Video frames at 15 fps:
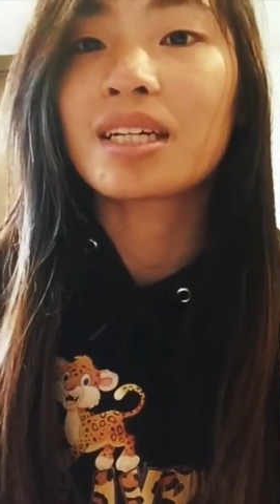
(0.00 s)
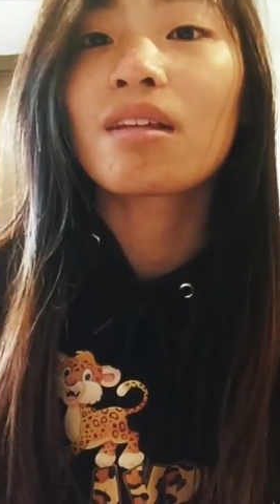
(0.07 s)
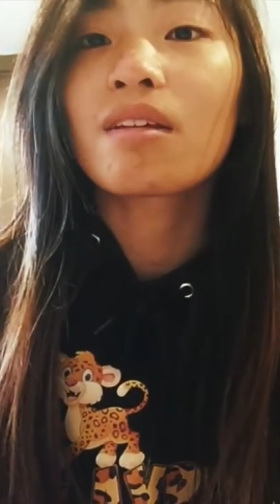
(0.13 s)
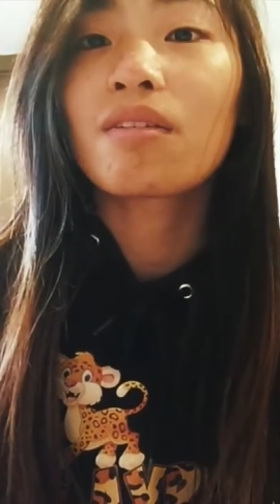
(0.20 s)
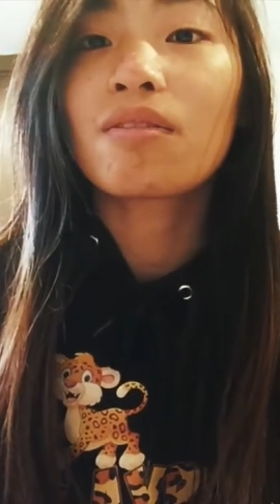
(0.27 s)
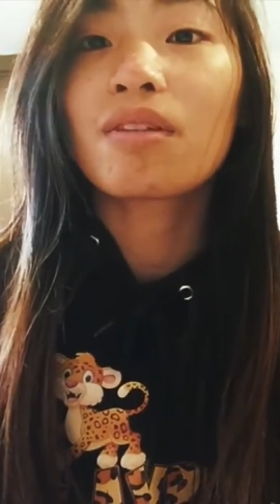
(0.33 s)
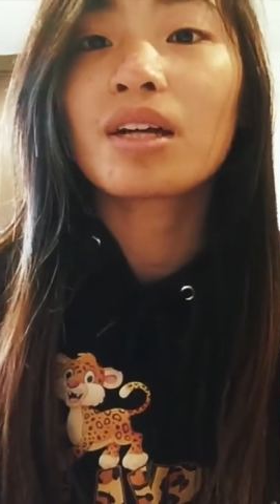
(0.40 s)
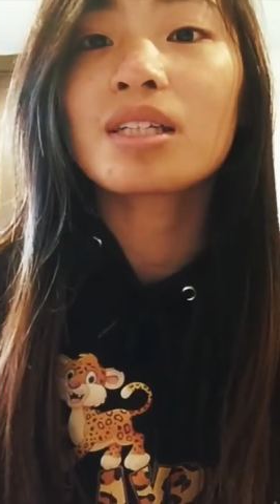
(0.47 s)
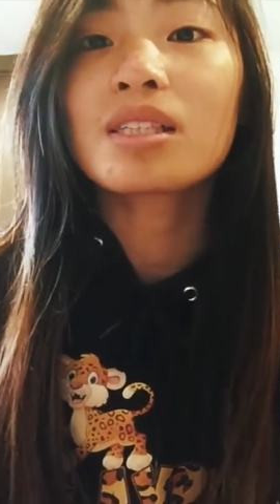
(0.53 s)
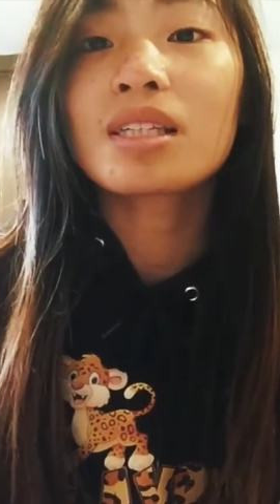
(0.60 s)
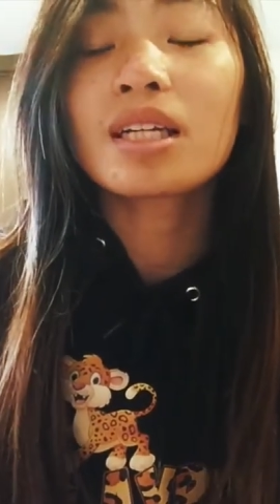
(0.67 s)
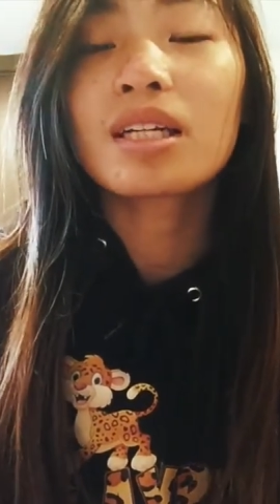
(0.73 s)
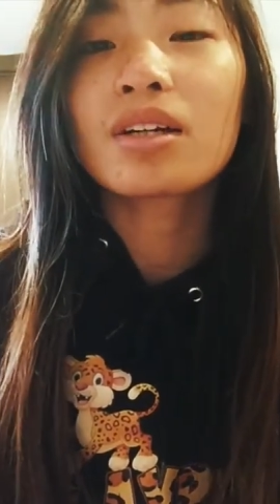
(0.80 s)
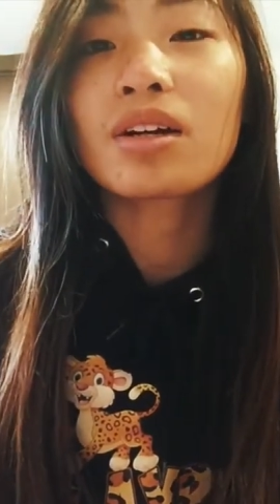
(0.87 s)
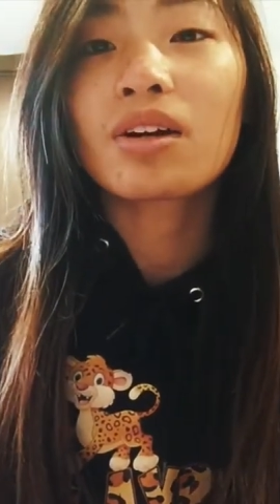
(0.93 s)
The first
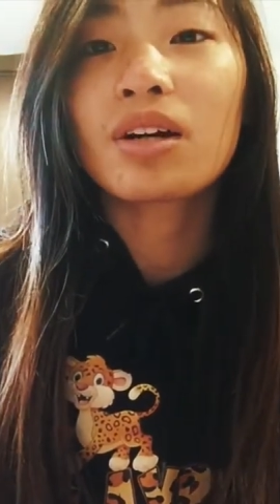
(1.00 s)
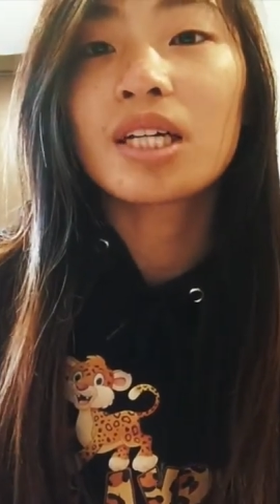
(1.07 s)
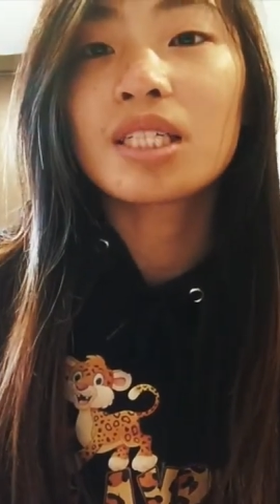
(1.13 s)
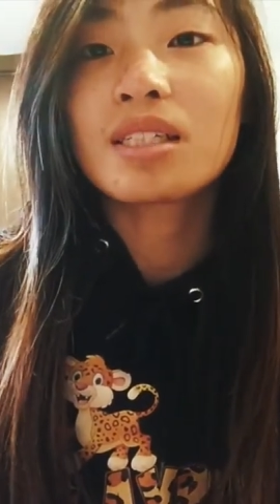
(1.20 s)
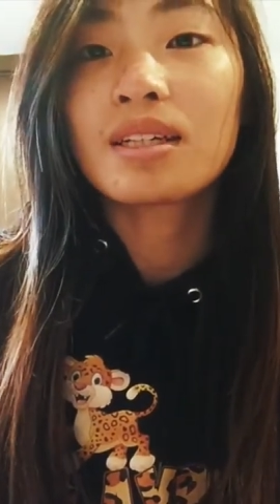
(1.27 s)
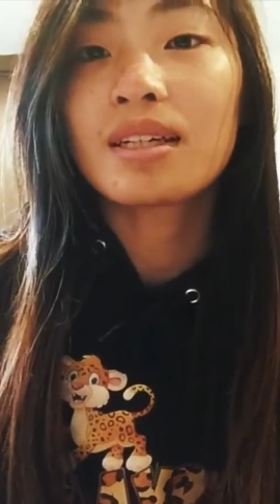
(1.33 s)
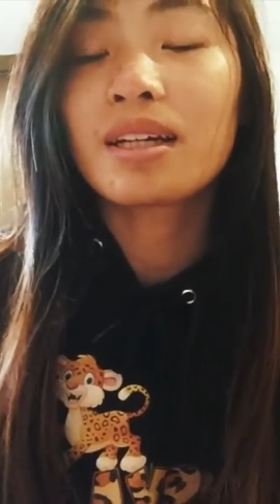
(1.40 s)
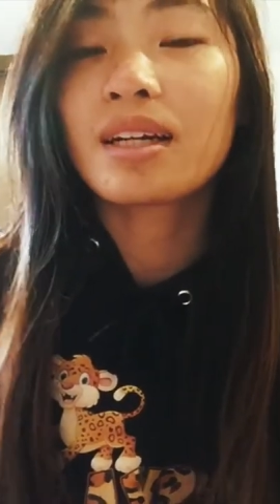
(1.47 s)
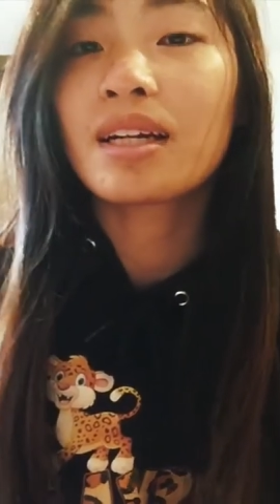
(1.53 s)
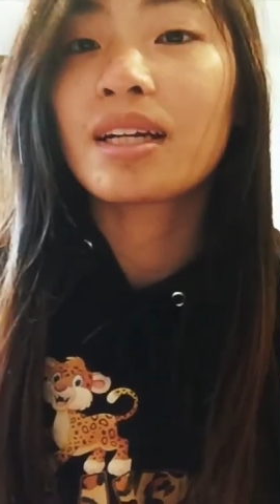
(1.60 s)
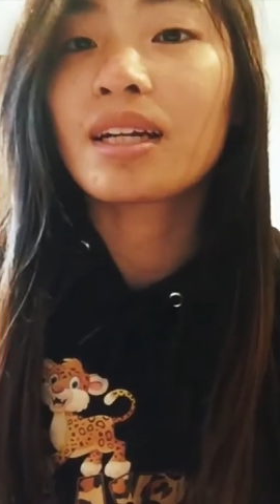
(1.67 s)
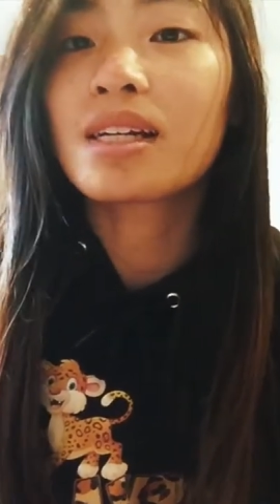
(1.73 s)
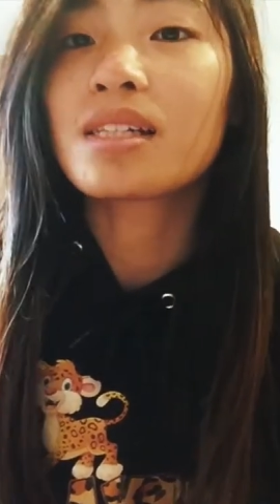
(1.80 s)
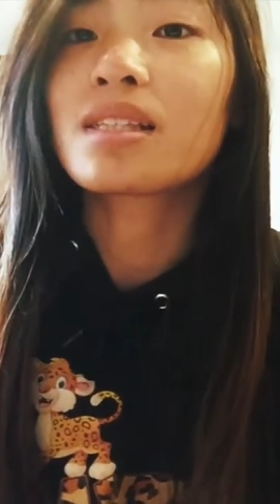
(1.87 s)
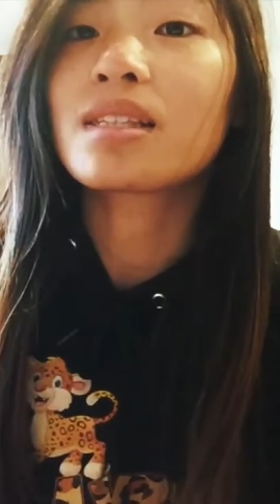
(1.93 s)
thing you're going to need
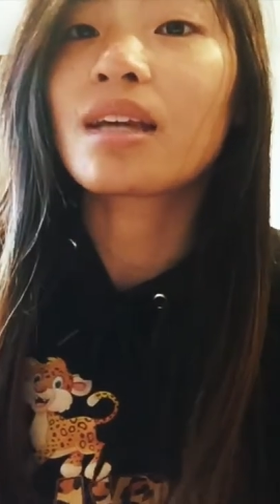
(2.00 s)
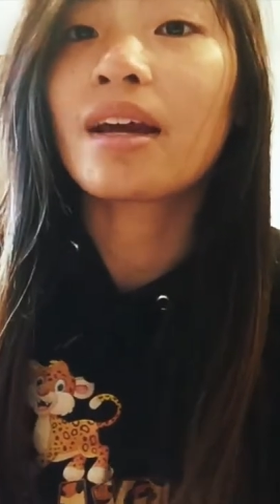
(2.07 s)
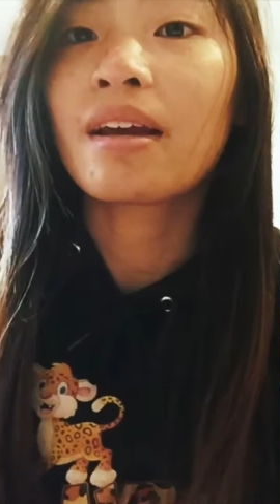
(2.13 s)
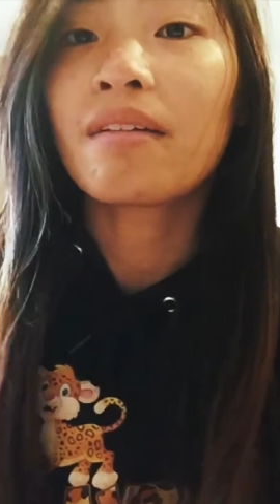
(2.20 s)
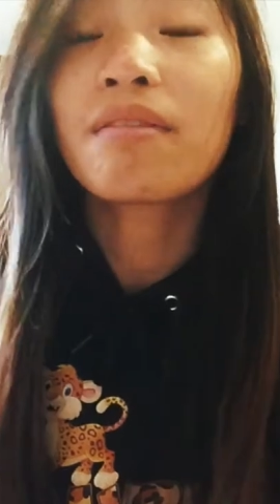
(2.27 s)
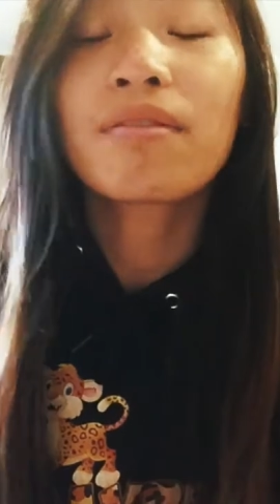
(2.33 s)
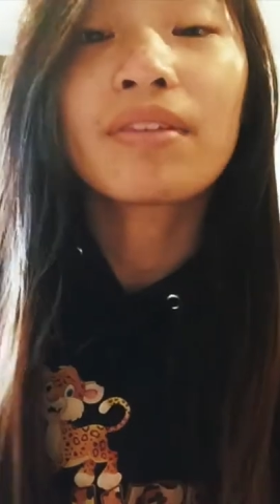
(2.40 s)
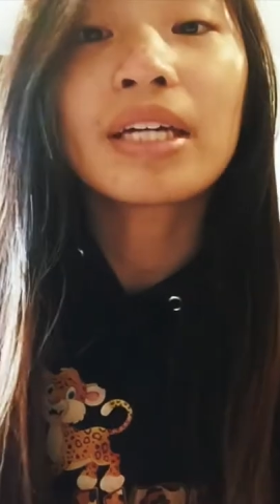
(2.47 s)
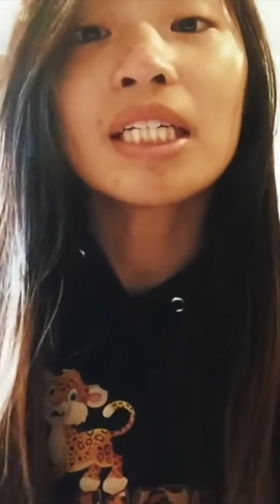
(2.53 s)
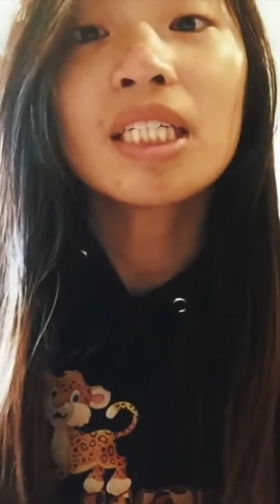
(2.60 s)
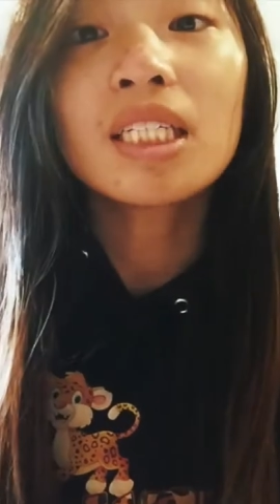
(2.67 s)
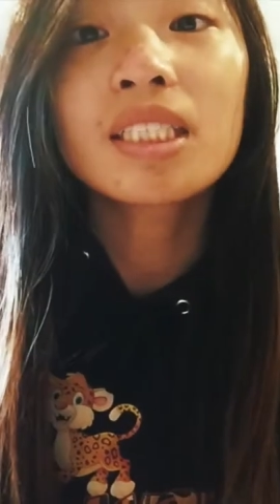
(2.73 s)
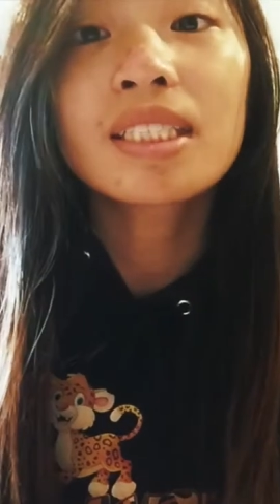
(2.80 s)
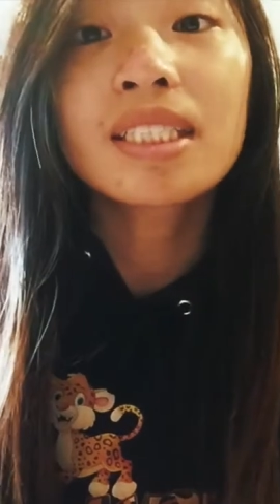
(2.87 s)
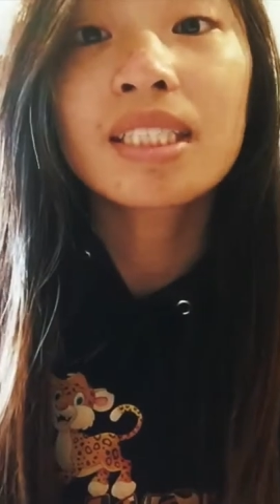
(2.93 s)
is a
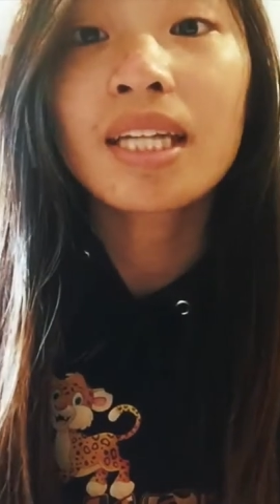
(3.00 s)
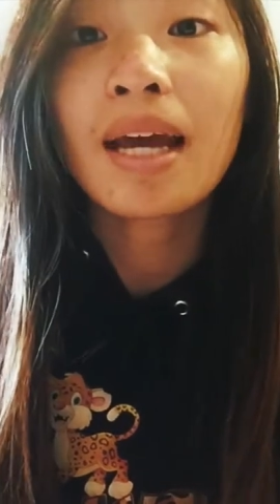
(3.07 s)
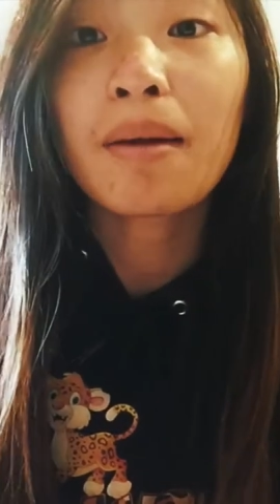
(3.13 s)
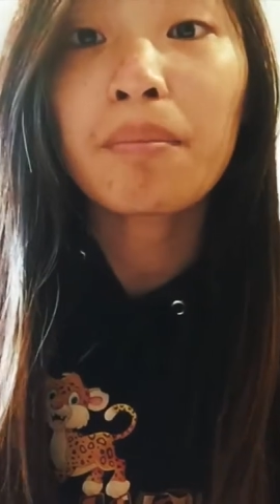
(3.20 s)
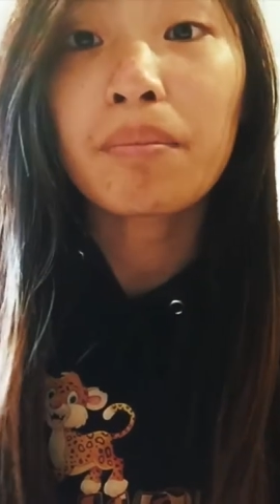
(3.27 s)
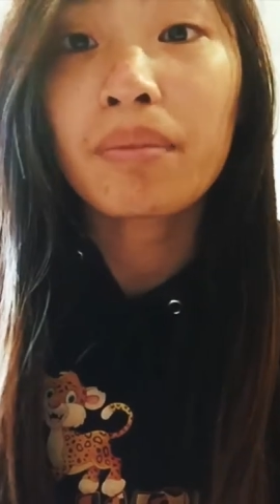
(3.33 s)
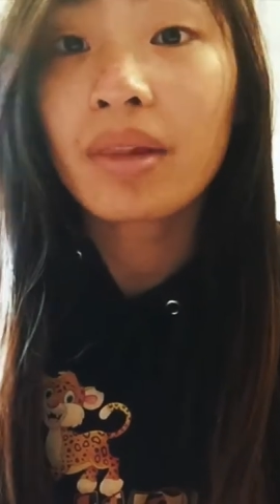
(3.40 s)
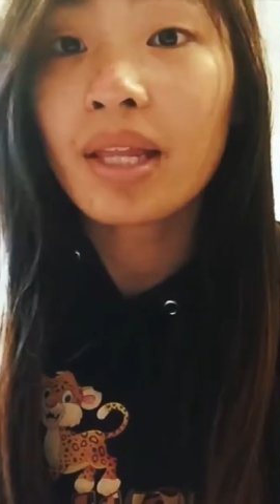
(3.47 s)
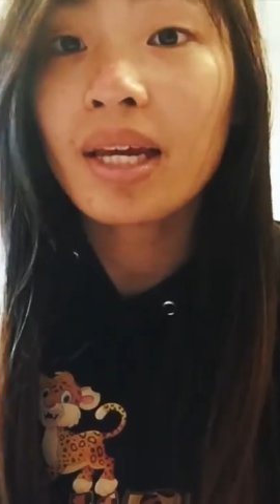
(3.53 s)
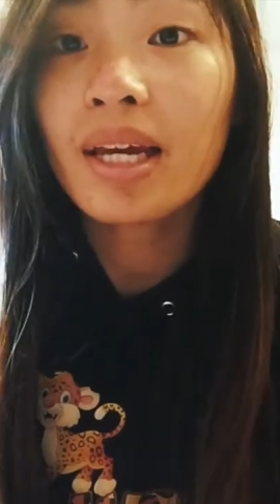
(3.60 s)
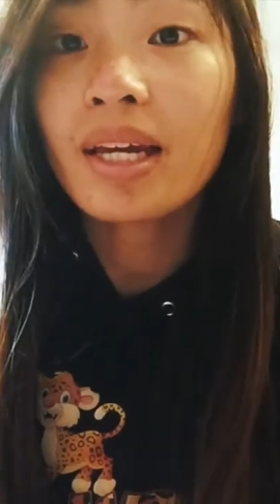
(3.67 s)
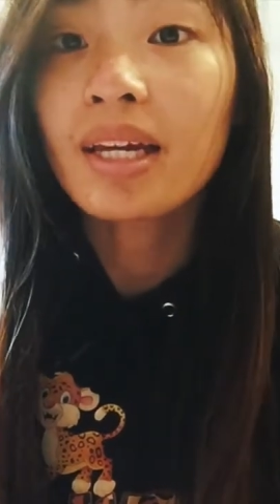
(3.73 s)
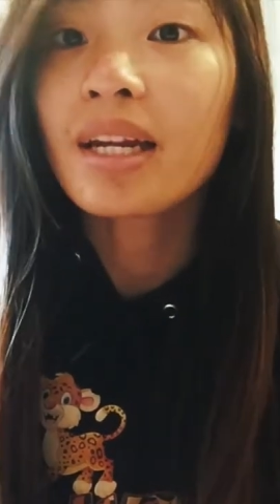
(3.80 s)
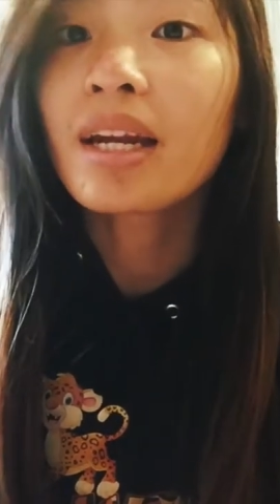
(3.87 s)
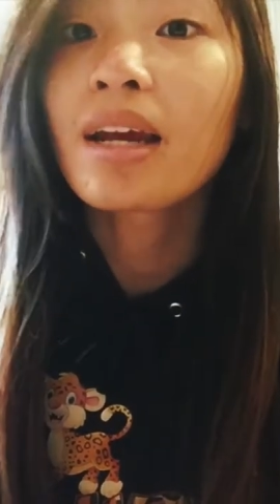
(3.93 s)
fish template,